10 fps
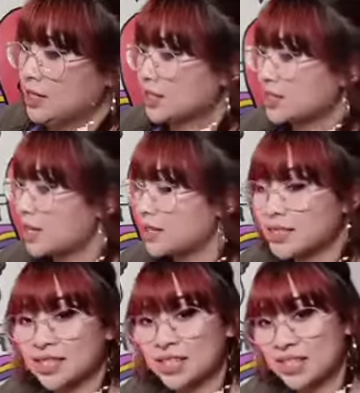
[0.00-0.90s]
Send
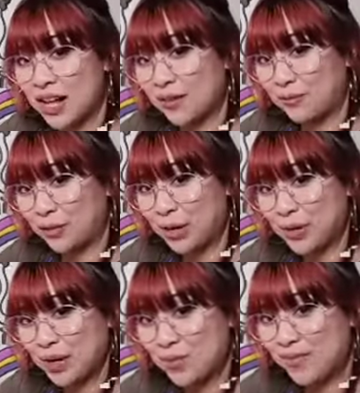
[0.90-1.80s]
us a selfie,
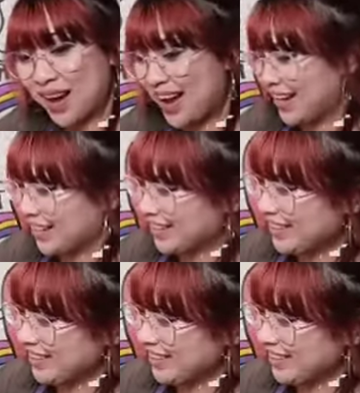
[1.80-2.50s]
we don't mind.